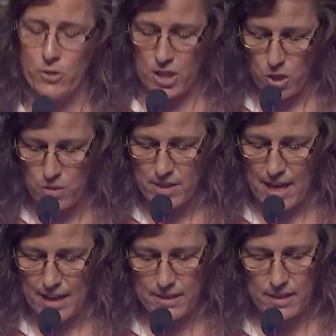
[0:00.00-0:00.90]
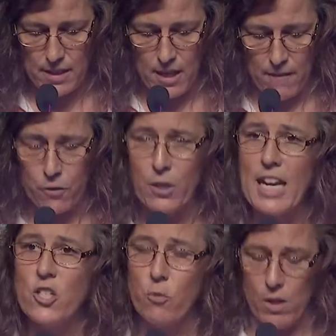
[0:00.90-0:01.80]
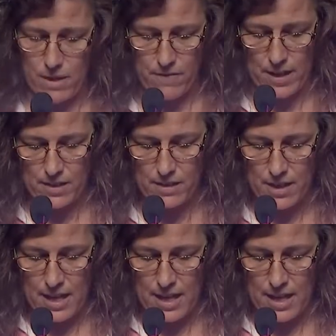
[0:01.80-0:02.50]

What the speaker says: that you set for each one of us.